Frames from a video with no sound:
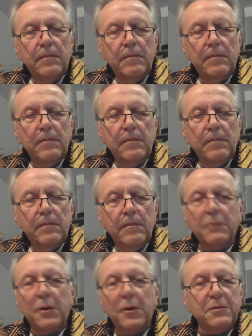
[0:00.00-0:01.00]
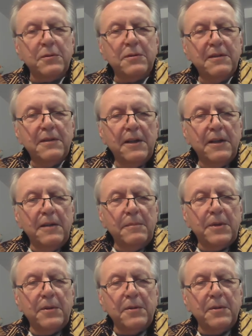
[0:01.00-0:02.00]
Yes, of course,
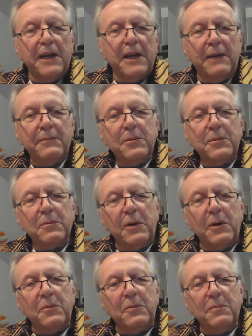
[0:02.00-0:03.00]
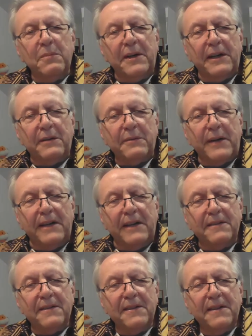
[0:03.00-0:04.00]
because I have to grow when I write.